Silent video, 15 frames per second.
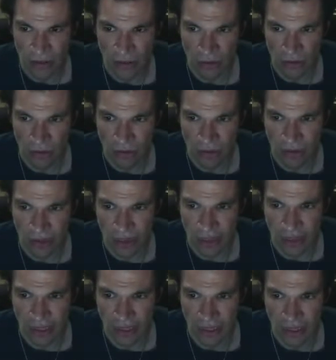to
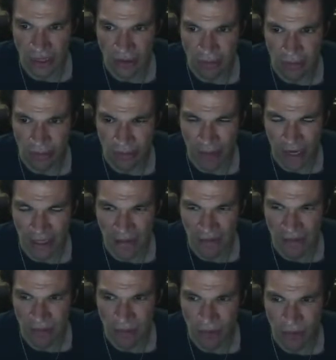the
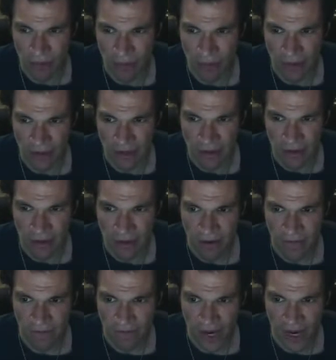maximum
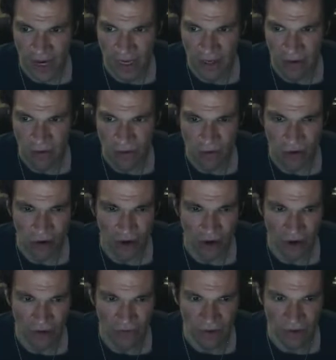value
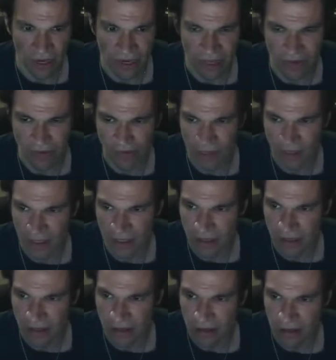of a leaf.
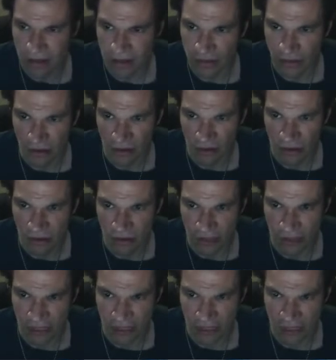So
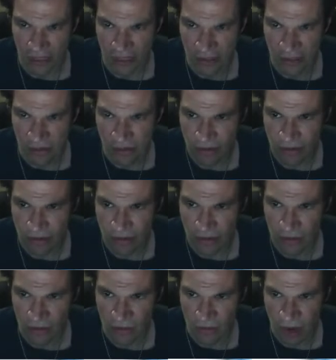it's
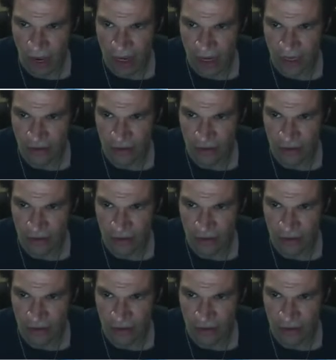right,